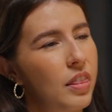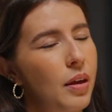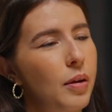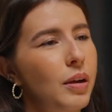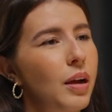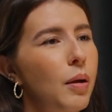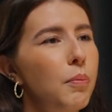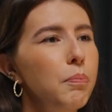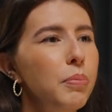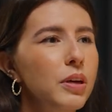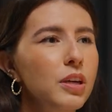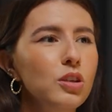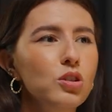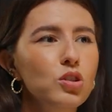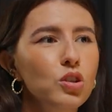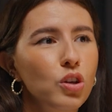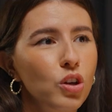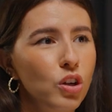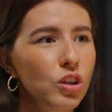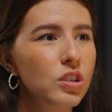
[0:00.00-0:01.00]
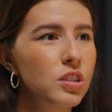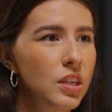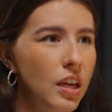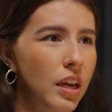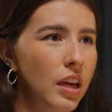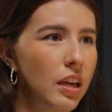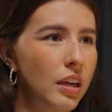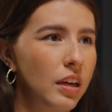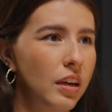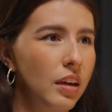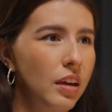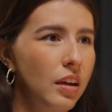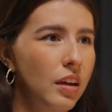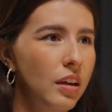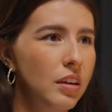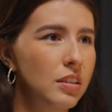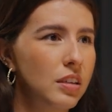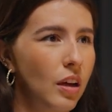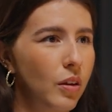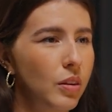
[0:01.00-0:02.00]
that companies could take
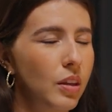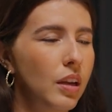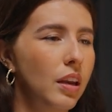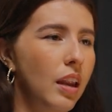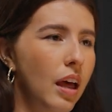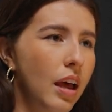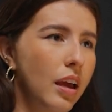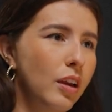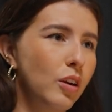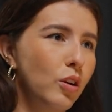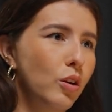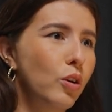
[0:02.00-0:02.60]
down the line,